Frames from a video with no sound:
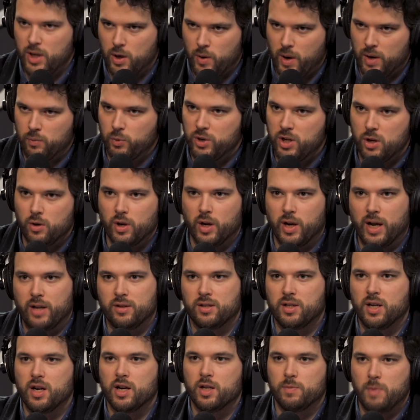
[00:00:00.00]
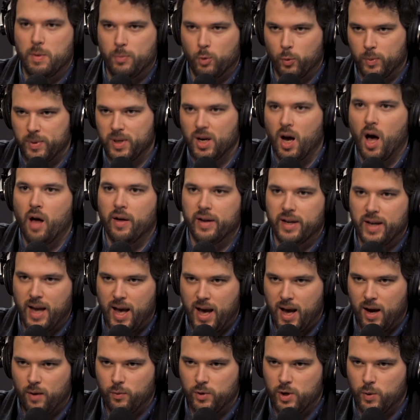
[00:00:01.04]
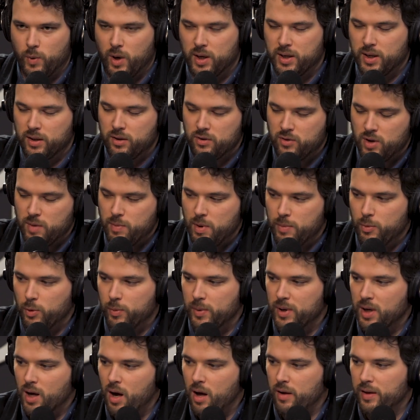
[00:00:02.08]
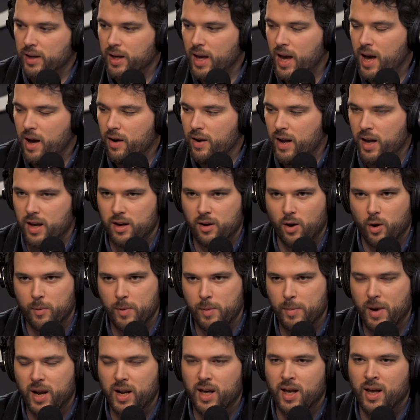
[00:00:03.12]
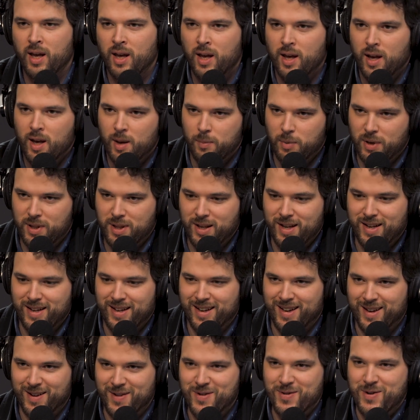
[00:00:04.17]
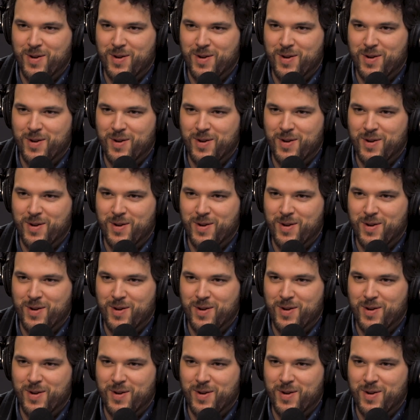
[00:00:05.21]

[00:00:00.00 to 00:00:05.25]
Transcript: they go mm-hmm. out, when you go downstairs, people will be calling out. When you walk down the street, people will be calling out, "Hey, you owe me money." But the uh,